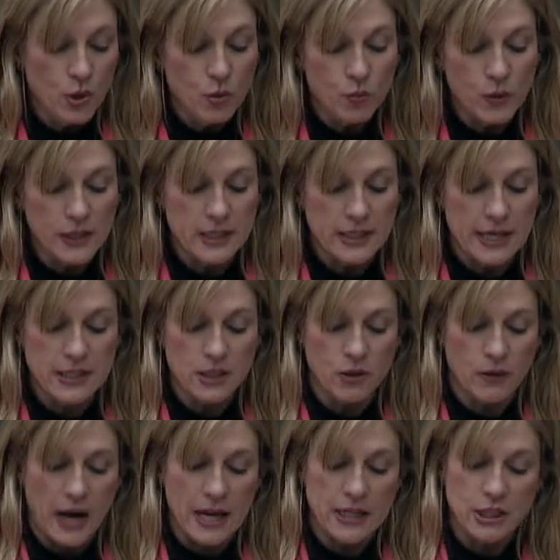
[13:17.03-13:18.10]
Ric sends
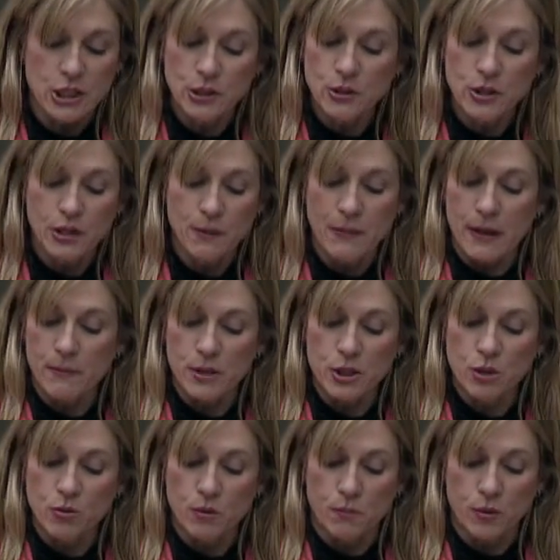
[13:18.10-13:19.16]
gratitude to the
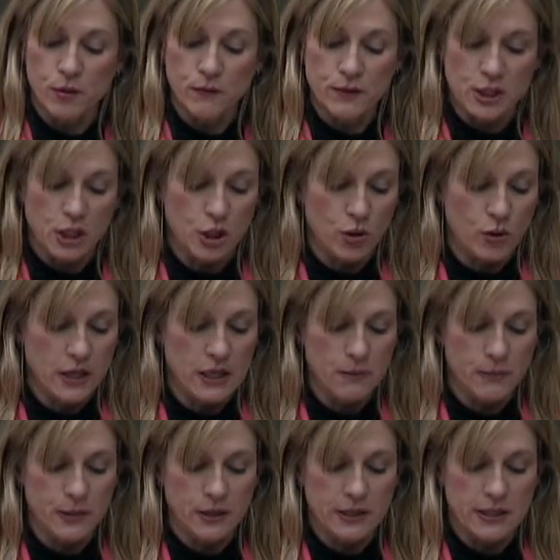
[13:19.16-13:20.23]
members who improved security and
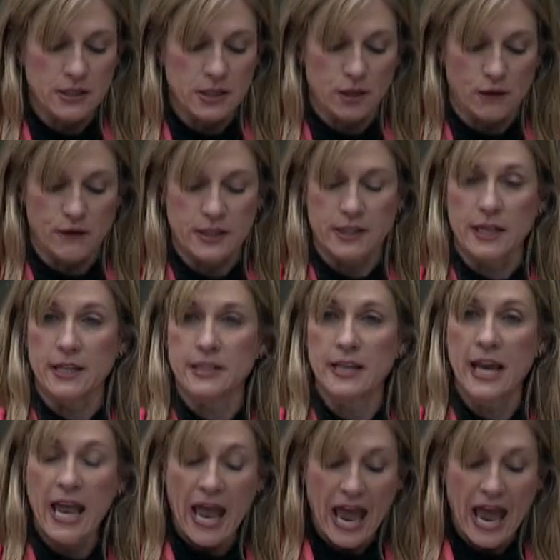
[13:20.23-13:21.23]
building services,